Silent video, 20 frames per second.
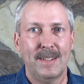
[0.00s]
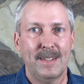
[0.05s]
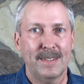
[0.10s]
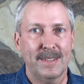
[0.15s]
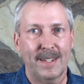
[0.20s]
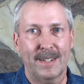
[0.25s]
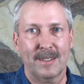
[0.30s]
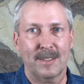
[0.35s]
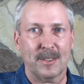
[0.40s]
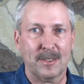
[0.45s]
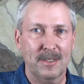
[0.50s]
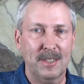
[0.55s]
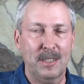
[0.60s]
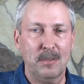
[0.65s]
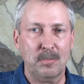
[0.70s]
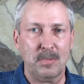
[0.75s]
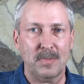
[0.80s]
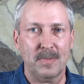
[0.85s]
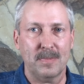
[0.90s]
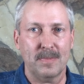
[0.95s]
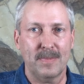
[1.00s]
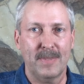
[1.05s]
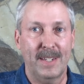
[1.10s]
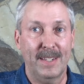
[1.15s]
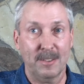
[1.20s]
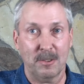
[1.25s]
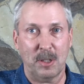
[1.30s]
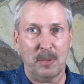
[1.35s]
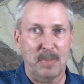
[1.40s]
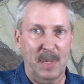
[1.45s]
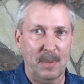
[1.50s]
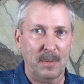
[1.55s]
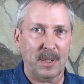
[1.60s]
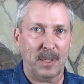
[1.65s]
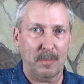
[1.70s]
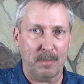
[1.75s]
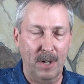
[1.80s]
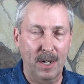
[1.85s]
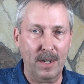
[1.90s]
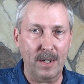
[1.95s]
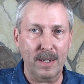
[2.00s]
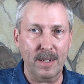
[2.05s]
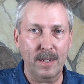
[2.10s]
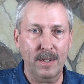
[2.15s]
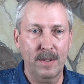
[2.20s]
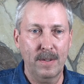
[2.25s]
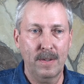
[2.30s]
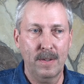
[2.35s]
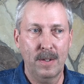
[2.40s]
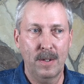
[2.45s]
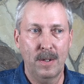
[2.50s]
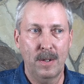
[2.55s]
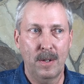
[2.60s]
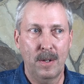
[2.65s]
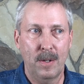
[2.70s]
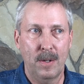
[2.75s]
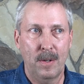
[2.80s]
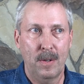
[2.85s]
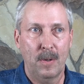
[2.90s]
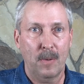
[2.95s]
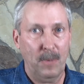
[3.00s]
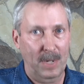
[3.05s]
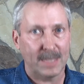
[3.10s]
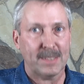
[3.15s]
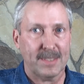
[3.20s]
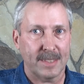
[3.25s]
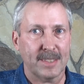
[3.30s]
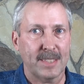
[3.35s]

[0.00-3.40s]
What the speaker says: Donald Trump and the Republican Party wants the